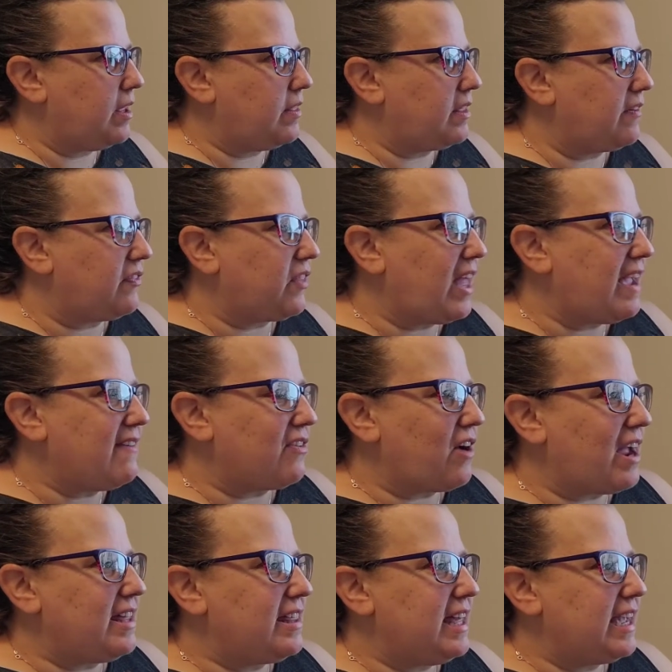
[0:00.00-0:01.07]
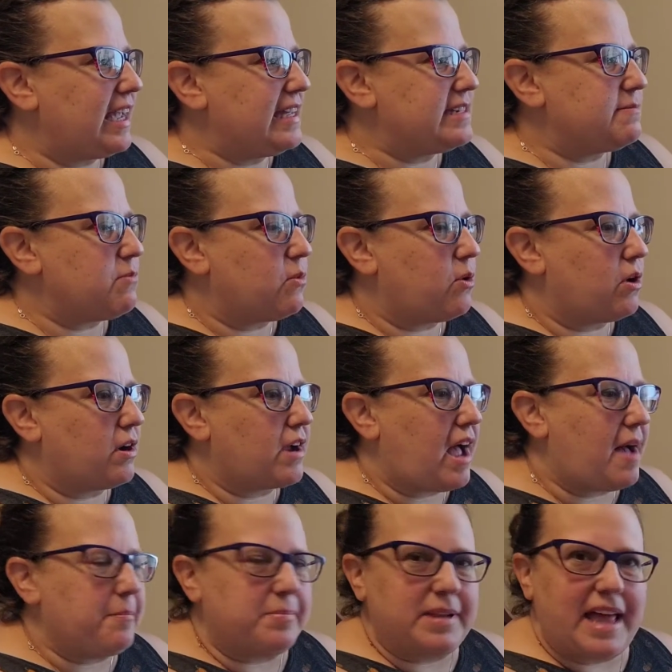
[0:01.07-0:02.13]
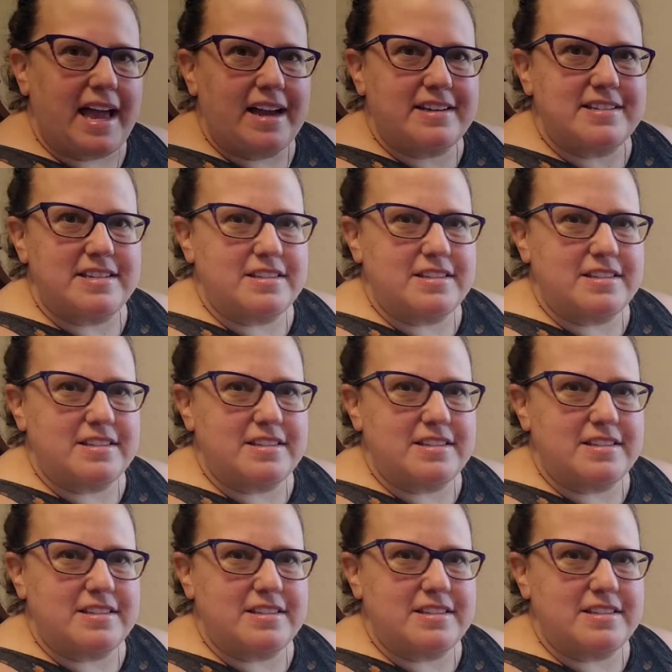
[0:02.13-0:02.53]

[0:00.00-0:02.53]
the flavor, I think, is more complex,